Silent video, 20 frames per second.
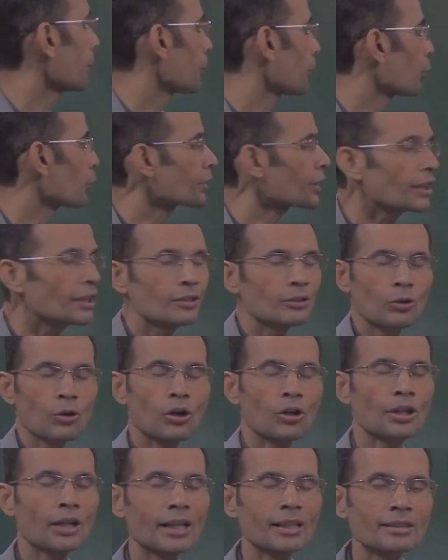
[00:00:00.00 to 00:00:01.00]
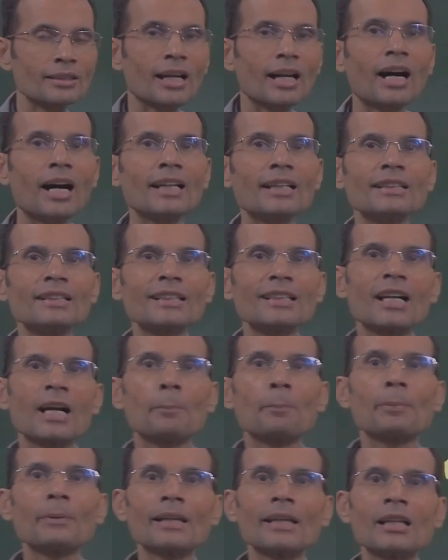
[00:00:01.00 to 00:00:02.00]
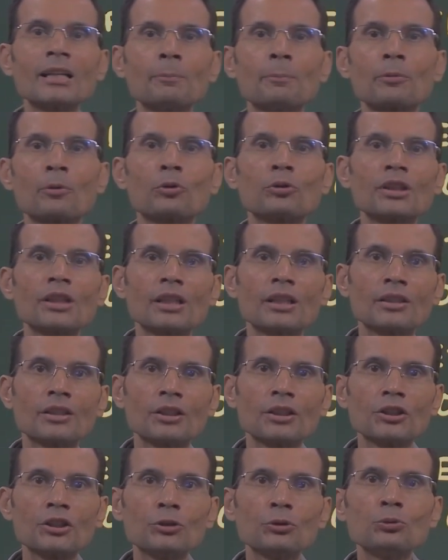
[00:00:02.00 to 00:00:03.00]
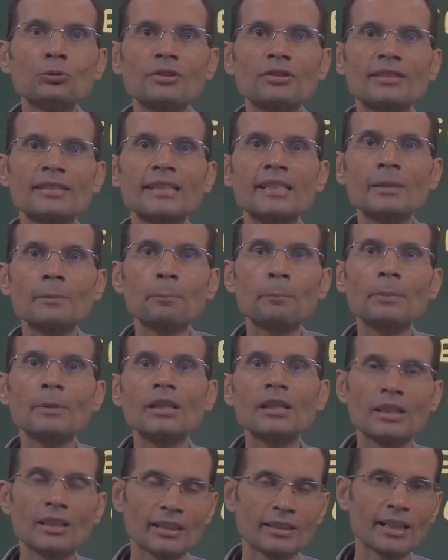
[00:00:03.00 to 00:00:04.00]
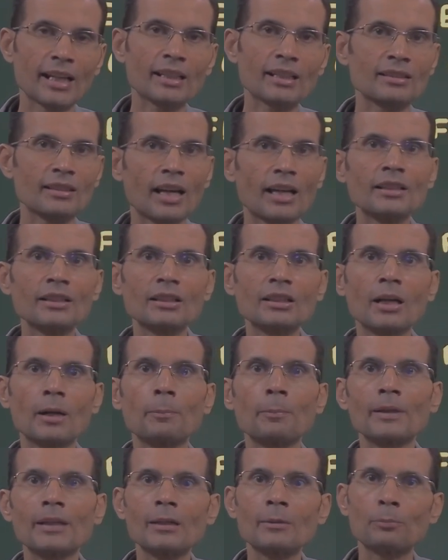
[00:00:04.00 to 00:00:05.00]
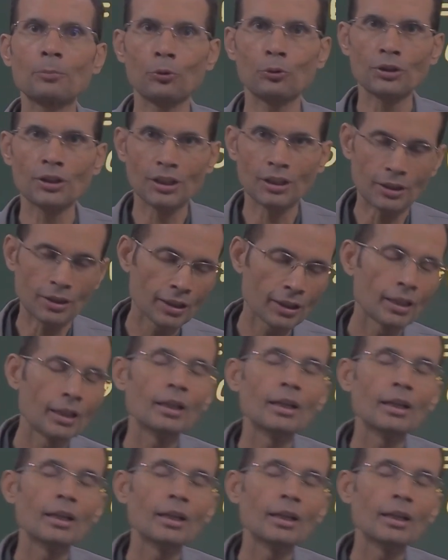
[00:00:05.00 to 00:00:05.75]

a protein called as uncoupling protein, UCP, that is uncoupling protein.